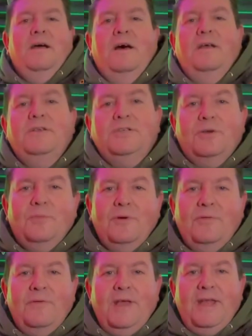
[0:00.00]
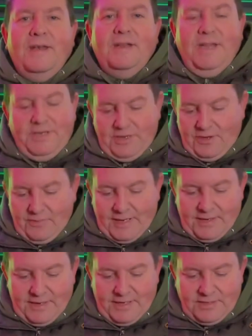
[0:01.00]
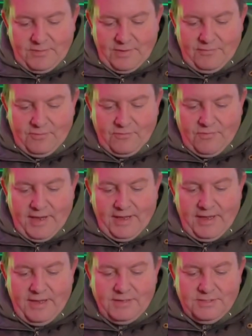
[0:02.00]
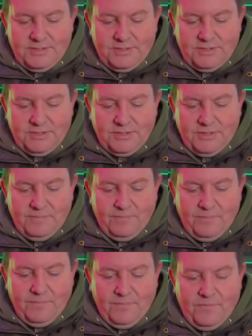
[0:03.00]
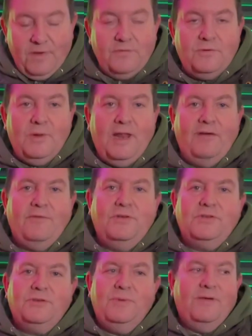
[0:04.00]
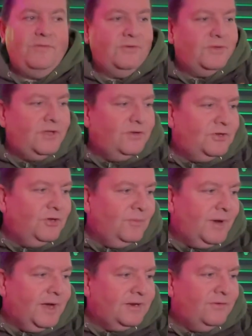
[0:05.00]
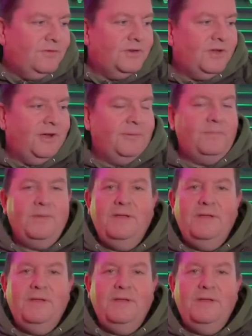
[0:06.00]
I'm going to stop waffling. I need to go in, I need to go and have a drink. It's 5 to 11, so we haven't done too bad for time.